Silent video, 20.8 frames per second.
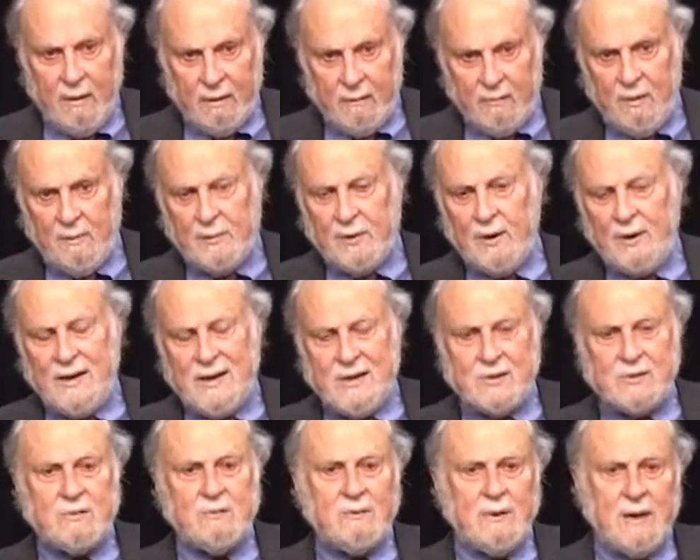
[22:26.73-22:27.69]
criminal
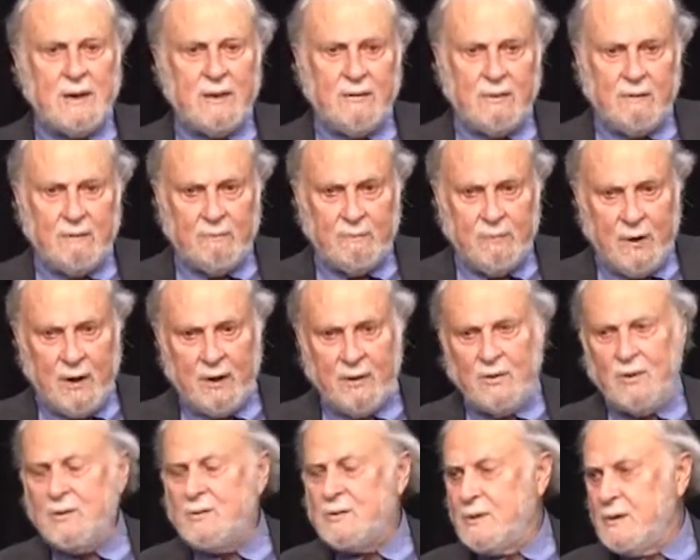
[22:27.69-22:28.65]
history, their
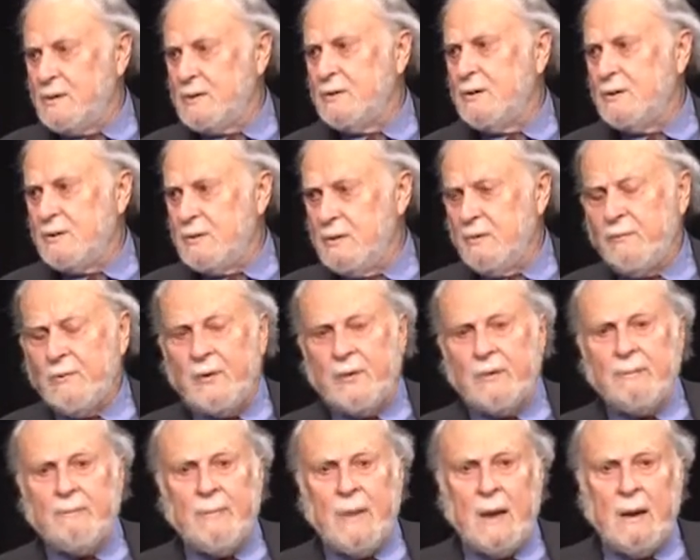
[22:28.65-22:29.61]
prognosis, and so
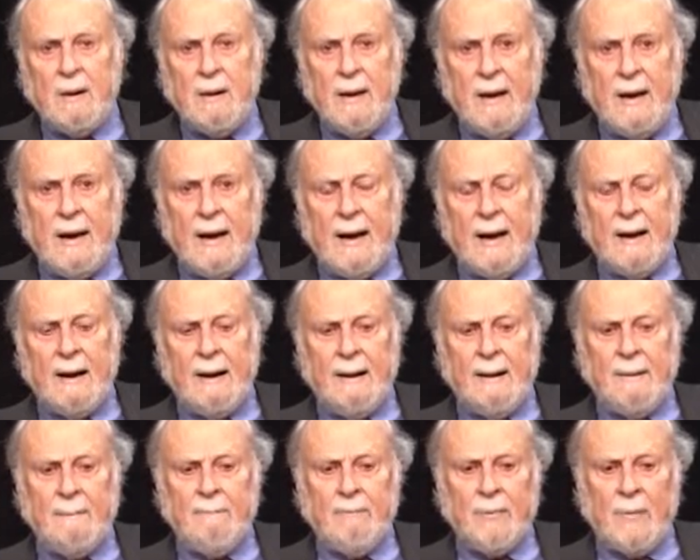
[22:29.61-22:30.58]
forth.
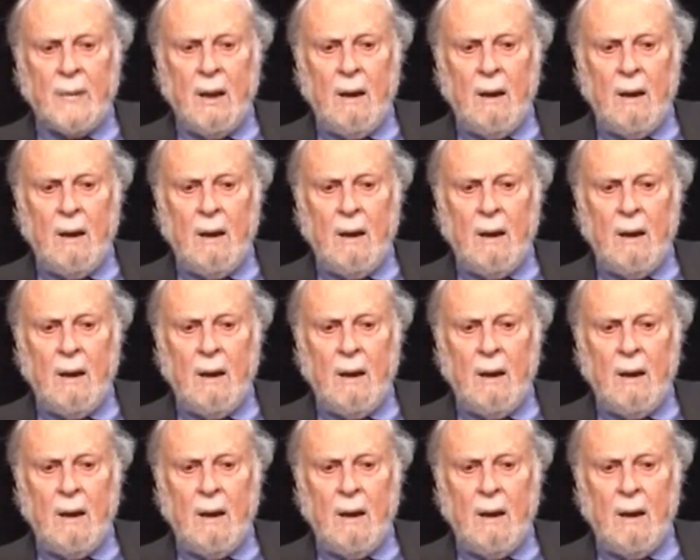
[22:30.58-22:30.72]
Um,